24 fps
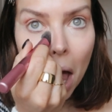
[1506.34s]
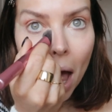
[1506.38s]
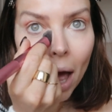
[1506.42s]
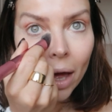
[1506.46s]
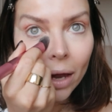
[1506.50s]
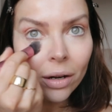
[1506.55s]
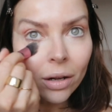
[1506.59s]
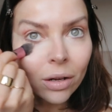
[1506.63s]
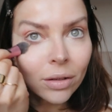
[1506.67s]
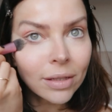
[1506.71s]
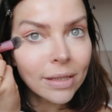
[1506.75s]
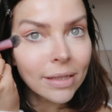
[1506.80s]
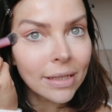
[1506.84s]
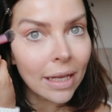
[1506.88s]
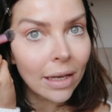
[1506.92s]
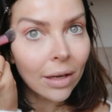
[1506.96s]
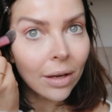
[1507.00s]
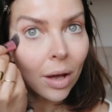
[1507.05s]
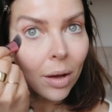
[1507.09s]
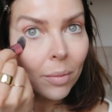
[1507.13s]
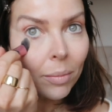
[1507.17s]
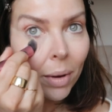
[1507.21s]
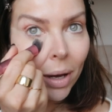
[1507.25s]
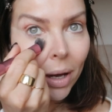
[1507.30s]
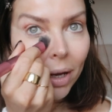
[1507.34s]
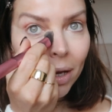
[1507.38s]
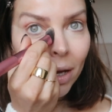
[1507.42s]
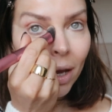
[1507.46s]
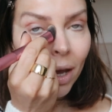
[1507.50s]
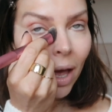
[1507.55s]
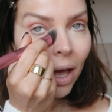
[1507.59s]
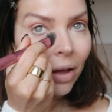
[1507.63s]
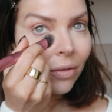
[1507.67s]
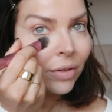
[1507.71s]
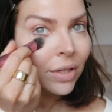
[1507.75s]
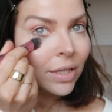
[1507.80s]
And honestly,
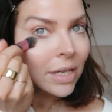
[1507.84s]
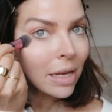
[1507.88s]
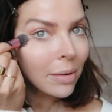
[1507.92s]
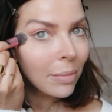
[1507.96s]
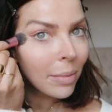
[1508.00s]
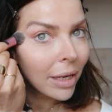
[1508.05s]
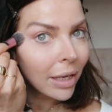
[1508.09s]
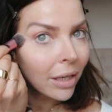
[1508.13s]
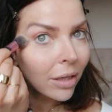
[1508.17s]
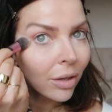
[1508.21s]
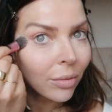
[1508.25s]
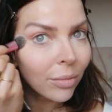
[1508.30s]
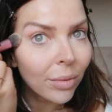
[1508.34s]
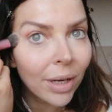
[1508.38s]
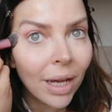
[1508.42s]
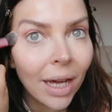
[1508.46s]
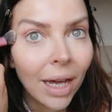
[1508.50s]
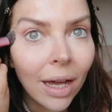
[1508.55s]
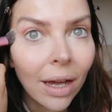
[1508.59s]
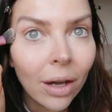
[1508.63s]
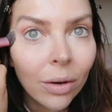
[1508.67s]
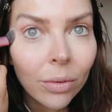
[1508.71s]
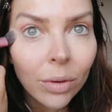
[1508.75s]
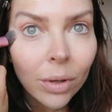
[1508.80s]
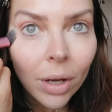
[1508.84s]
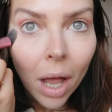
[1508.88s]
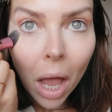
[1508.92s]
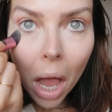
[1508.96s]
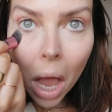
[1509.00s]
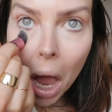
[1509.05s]
my everyday makeup now